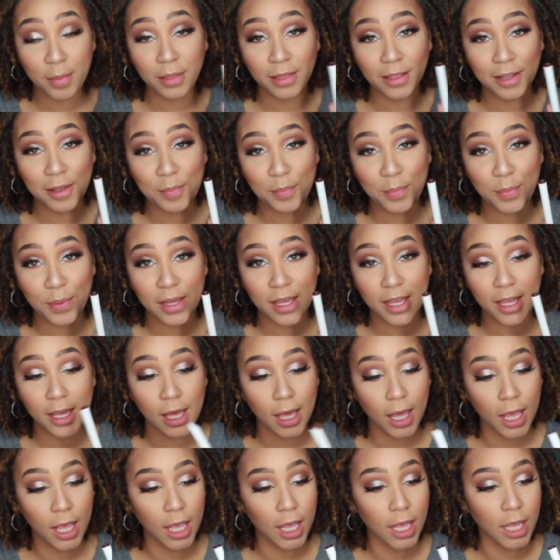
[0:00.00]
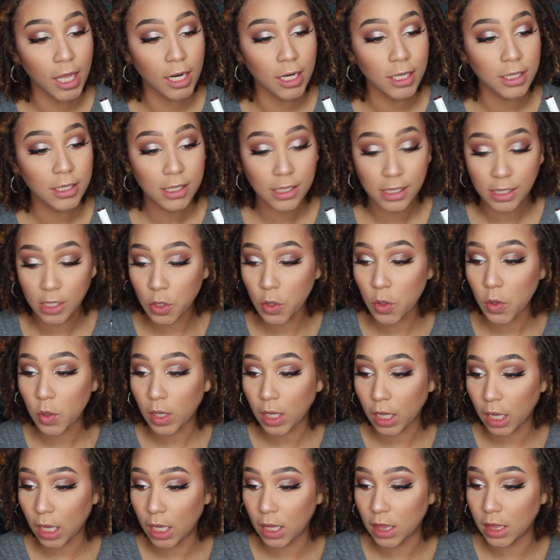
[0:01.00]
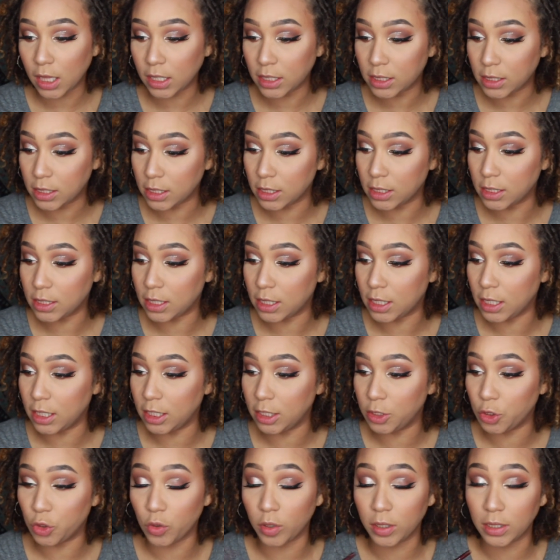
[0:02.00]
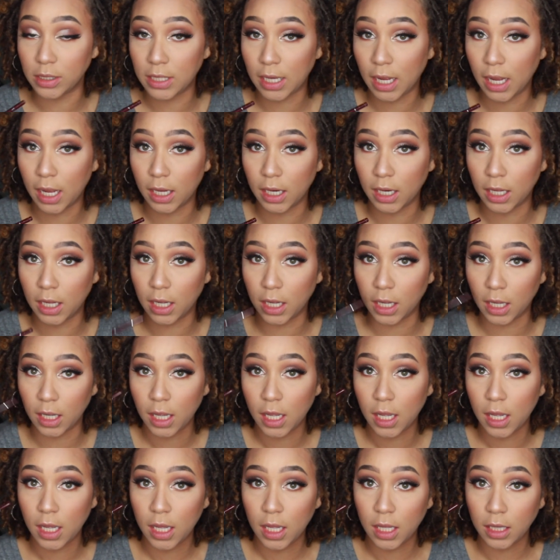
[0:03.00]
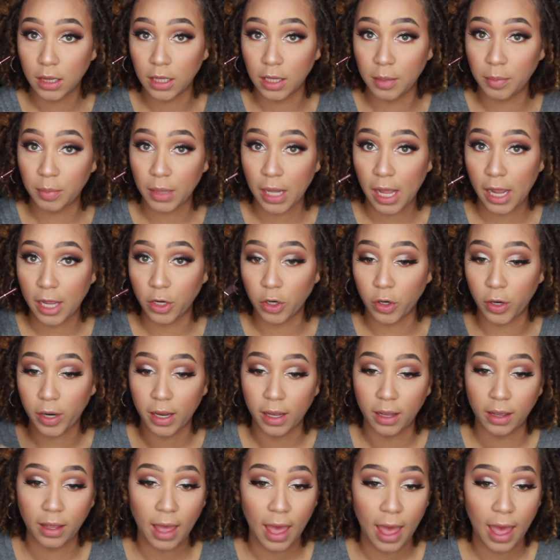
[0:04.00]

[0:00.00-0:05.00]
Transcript: Lippy in Silk, and this is the Jordana lip liner in